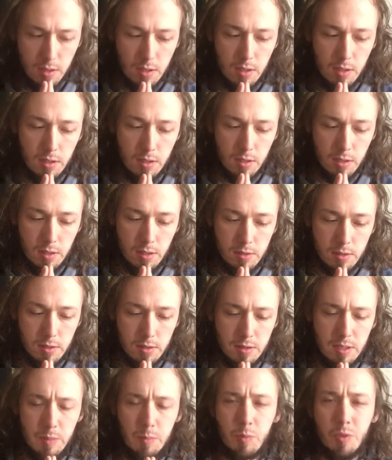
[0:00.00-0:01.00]
It's a
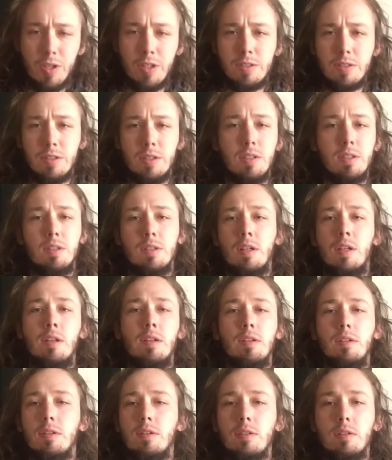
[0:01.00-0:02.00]
deep question,
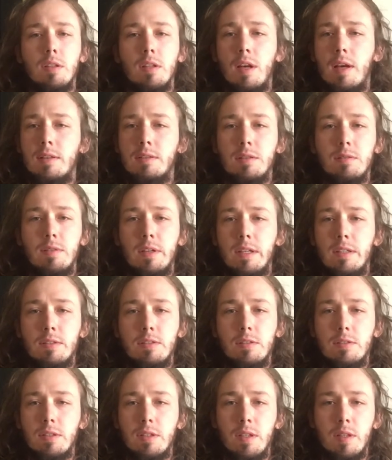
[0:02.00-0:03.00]
and there's lots of
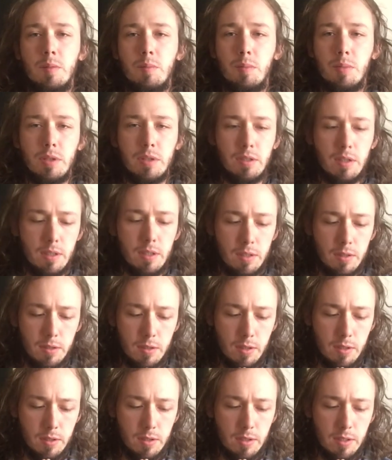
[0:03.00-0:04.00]
answers in it, but I
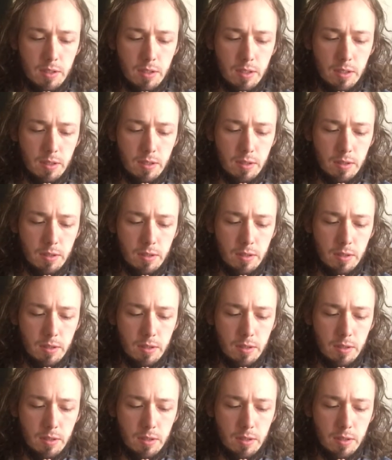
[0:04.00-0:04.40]
think I